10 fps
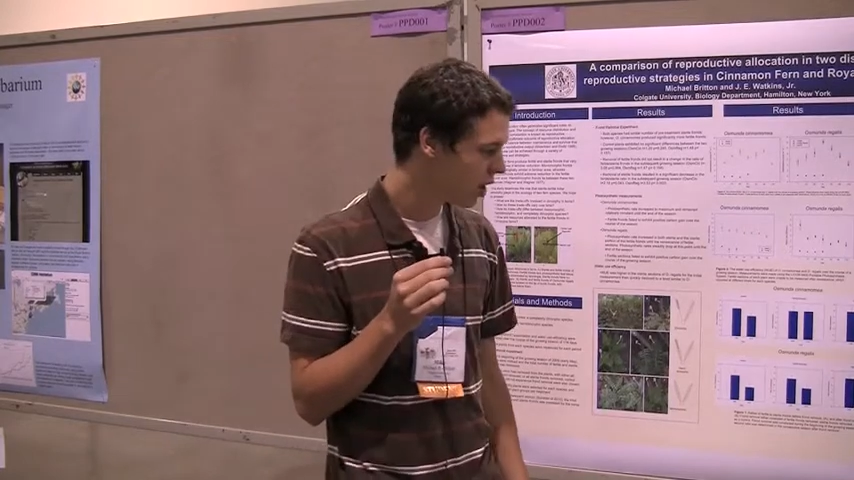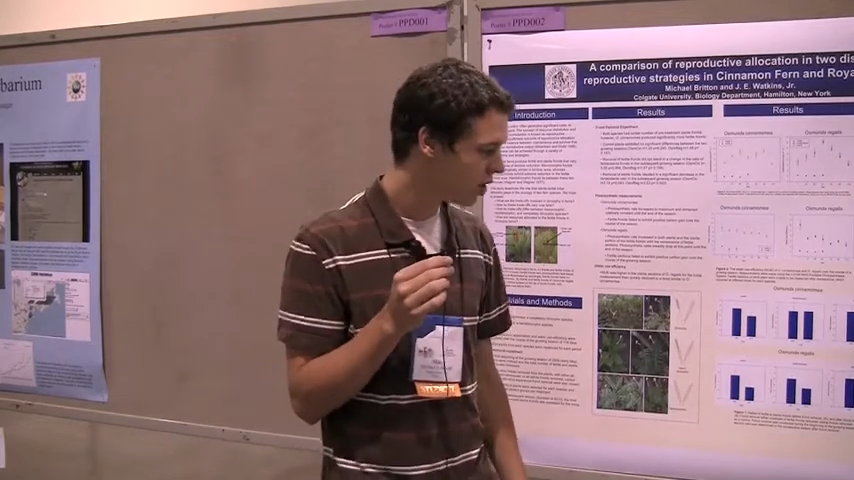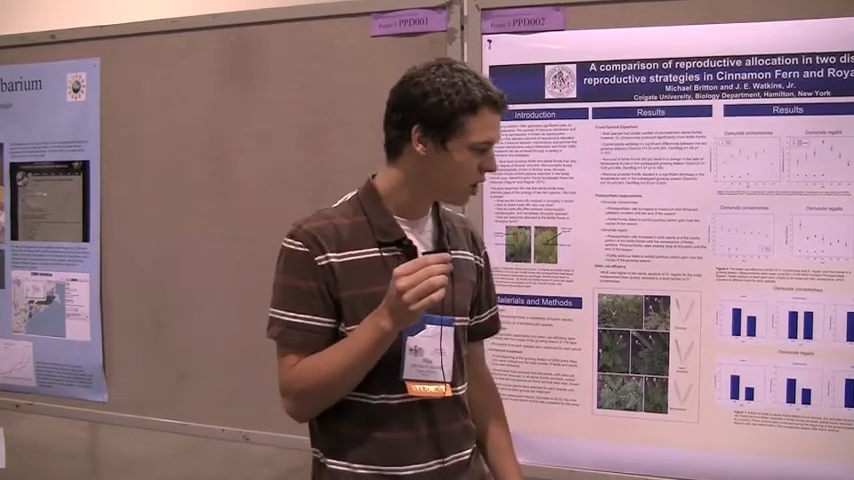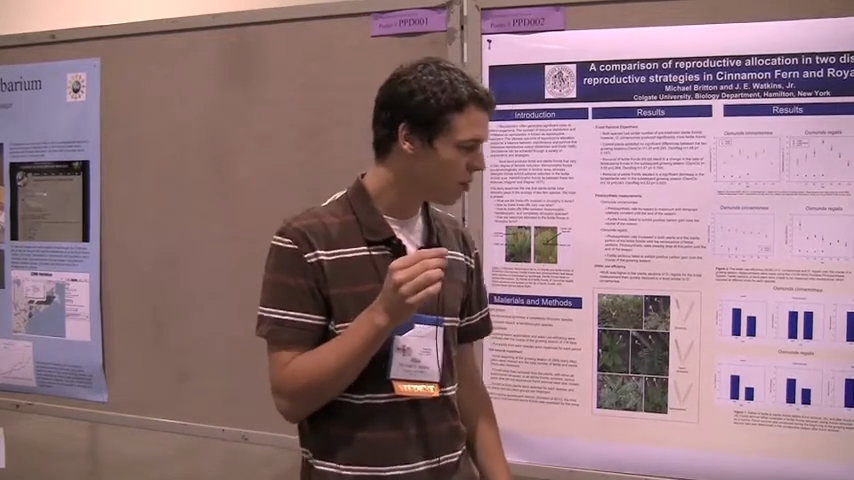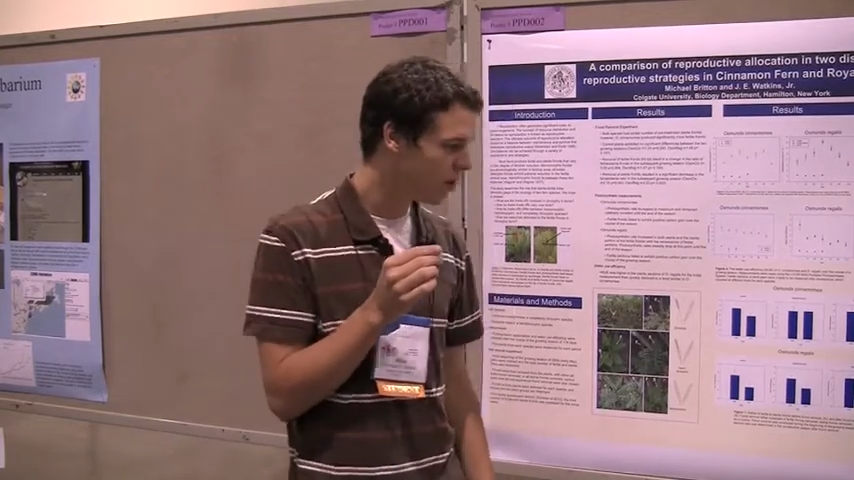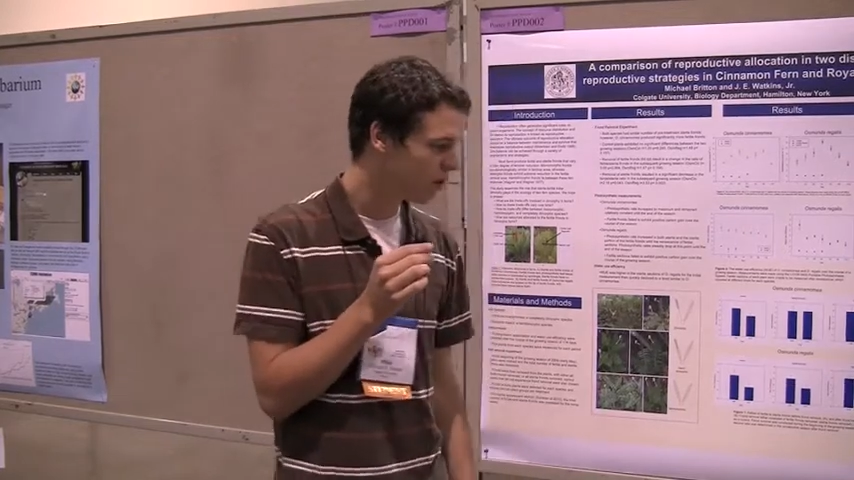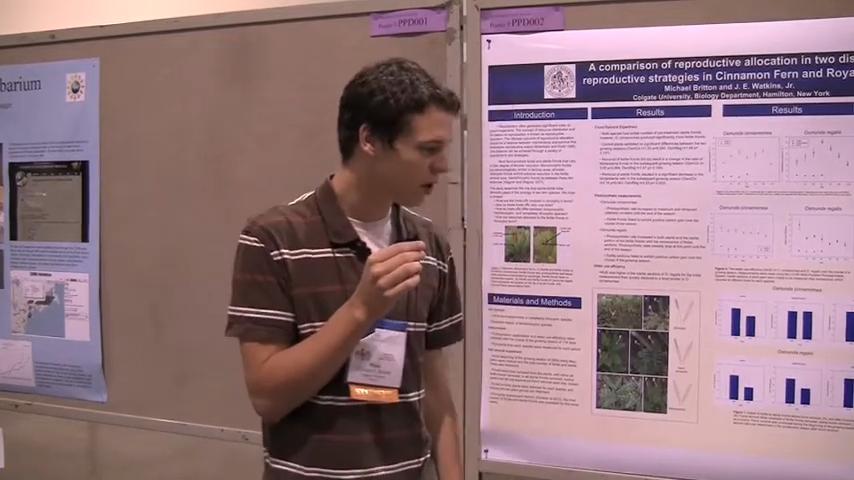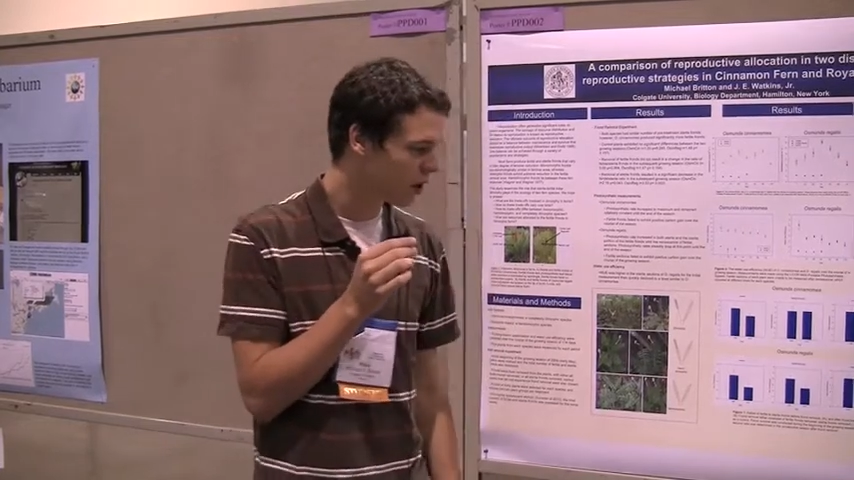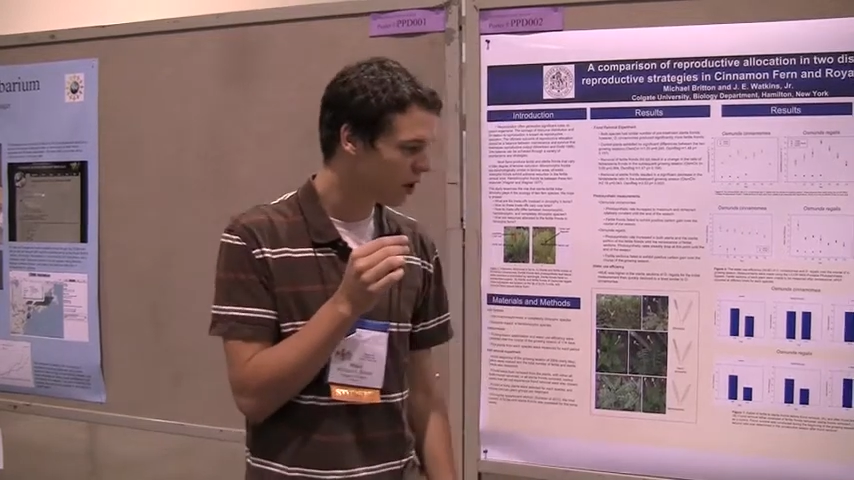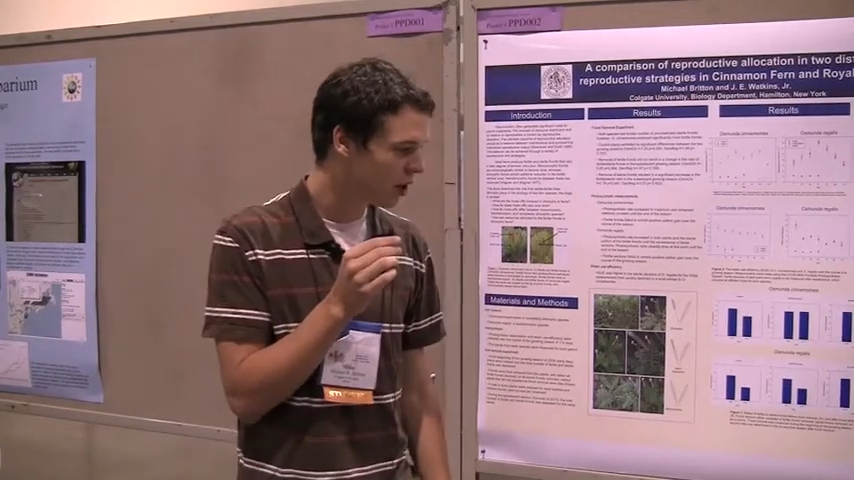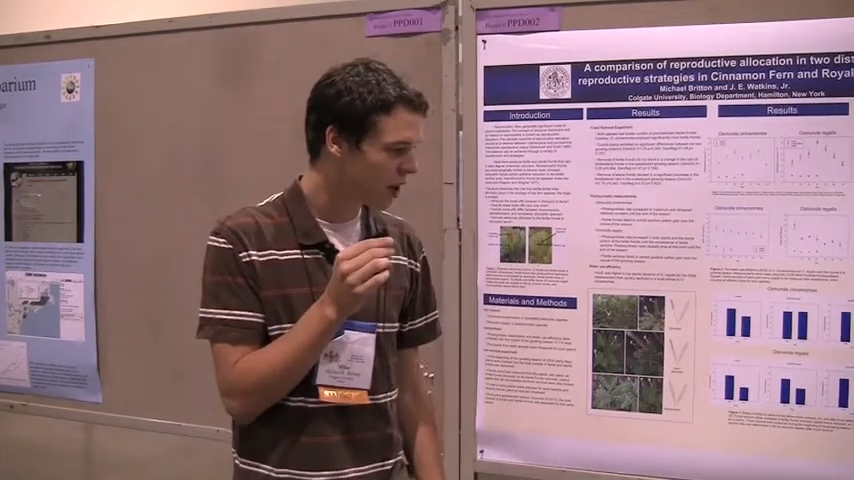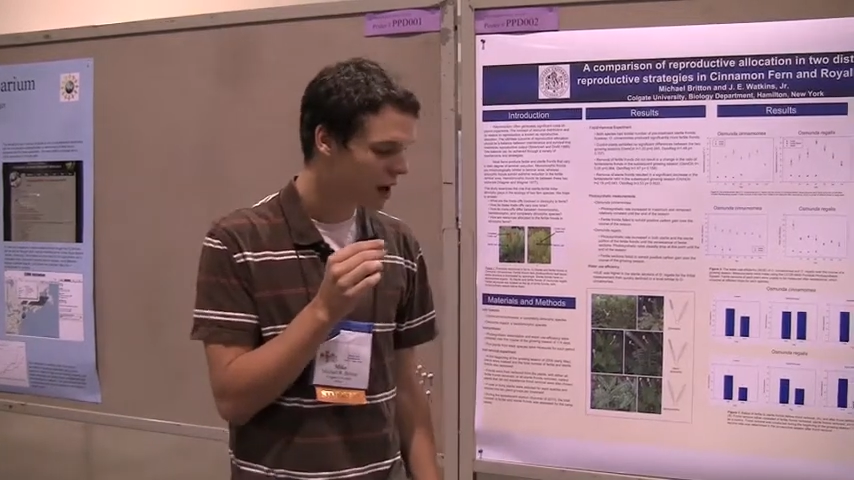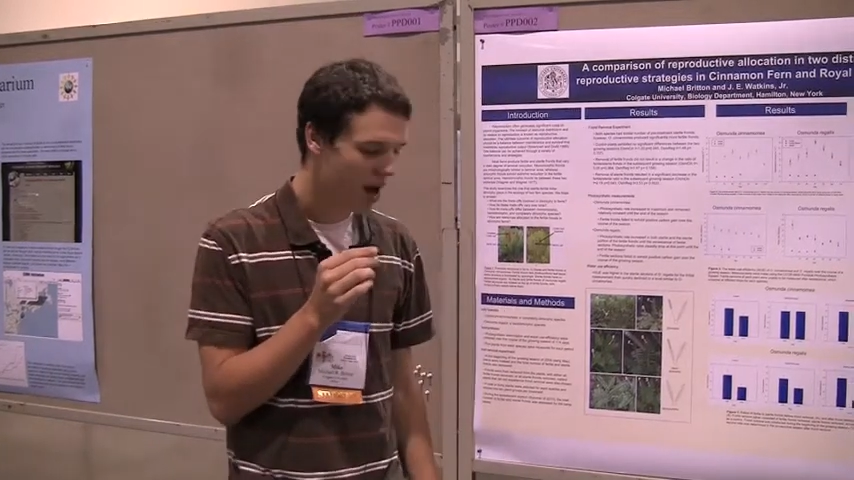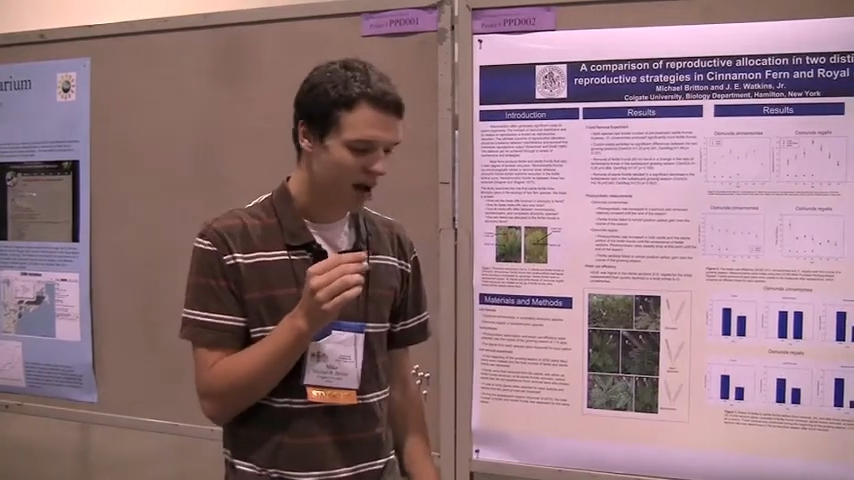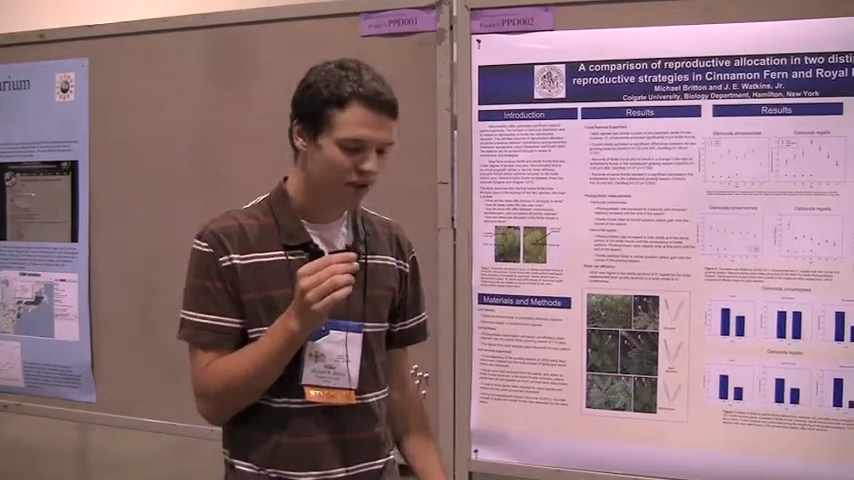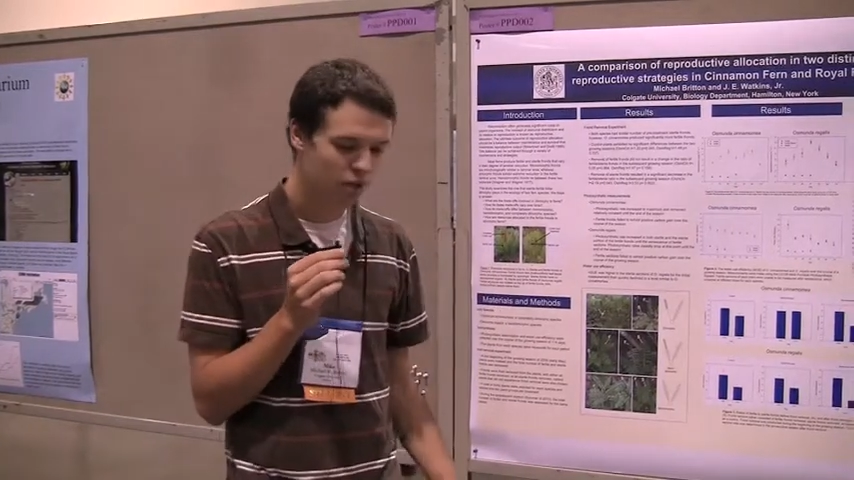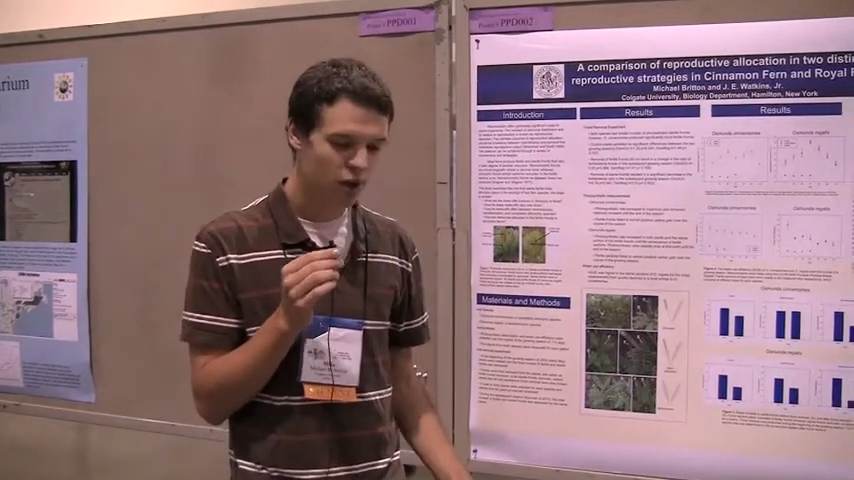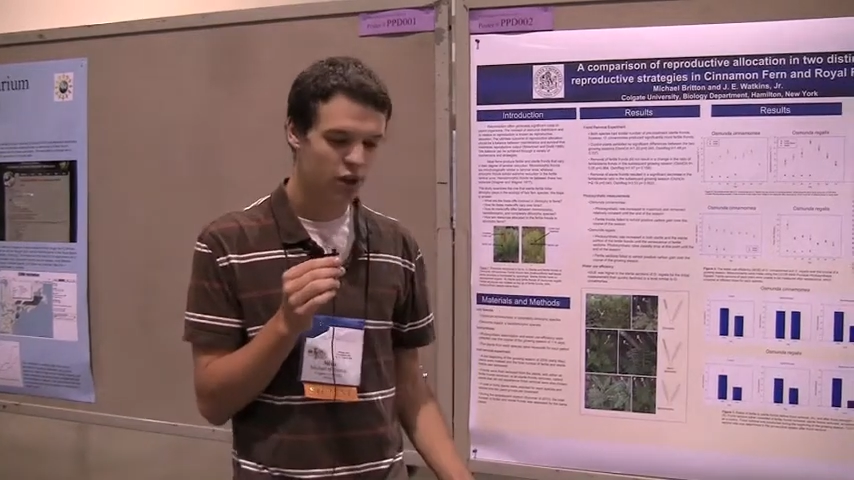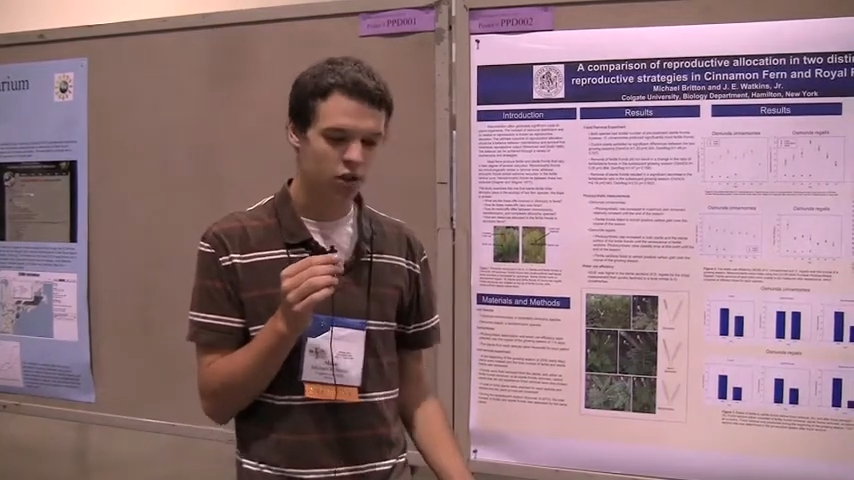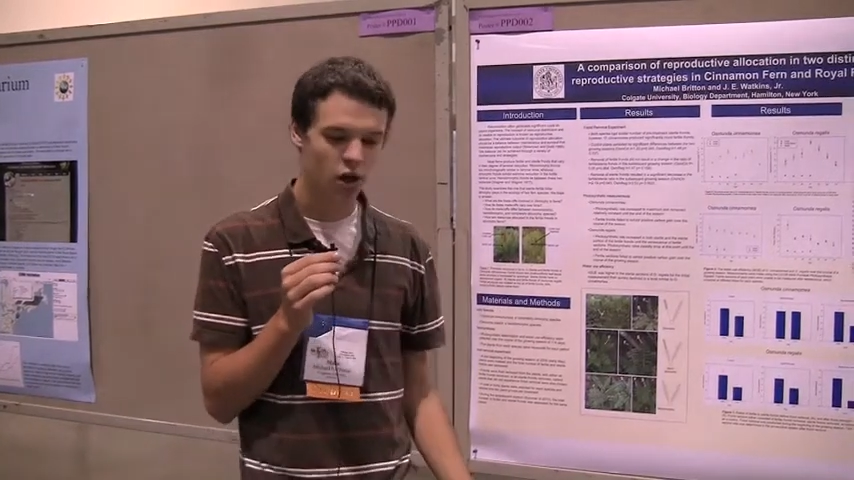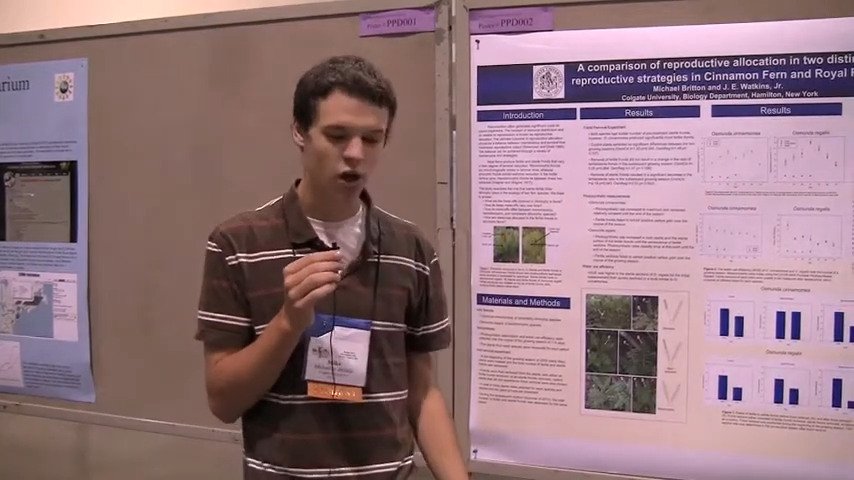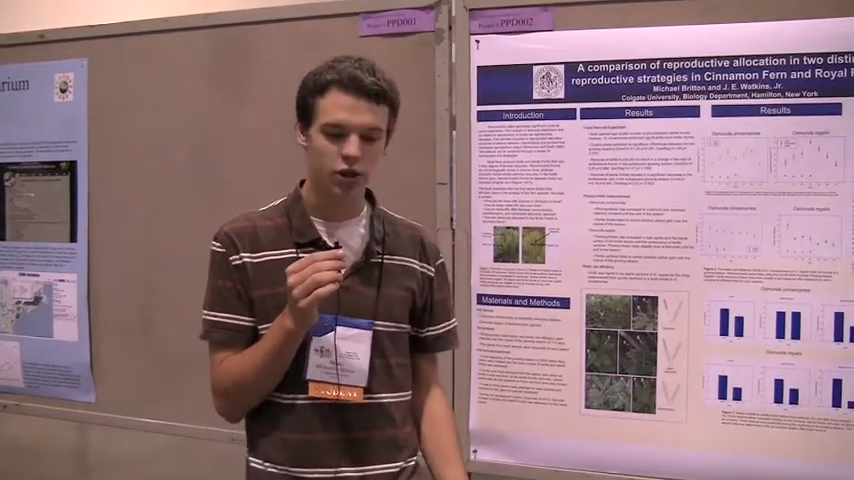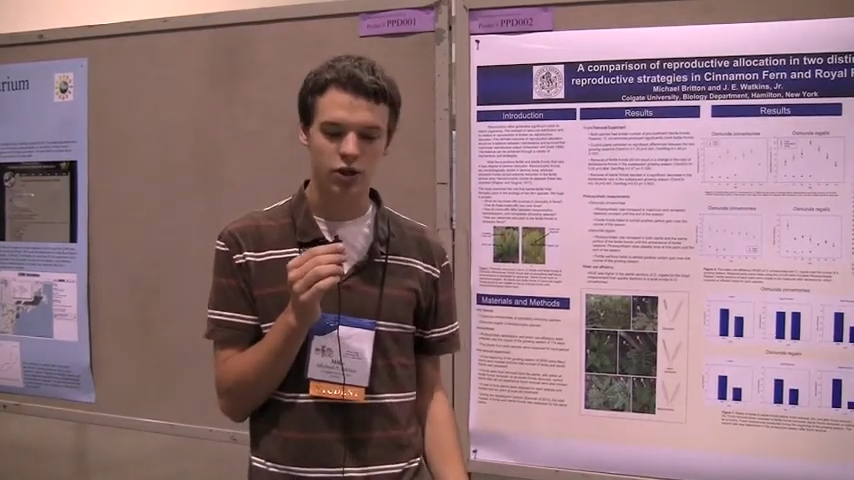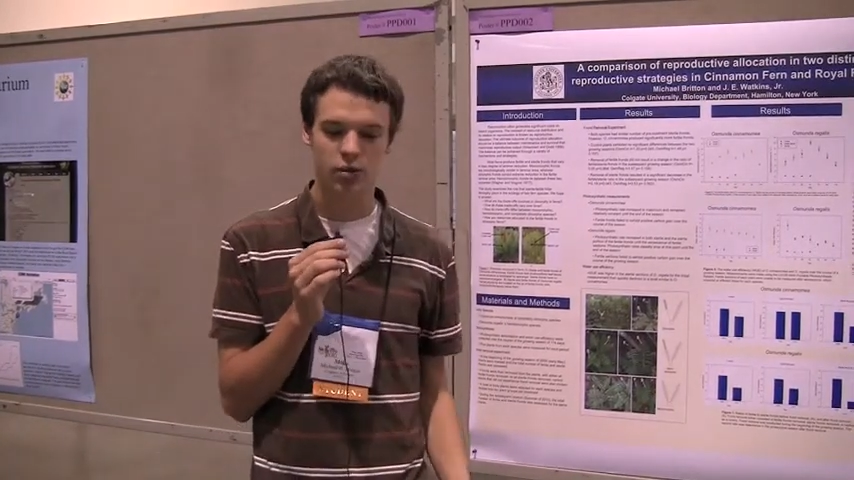Cinnamon fern have much larger,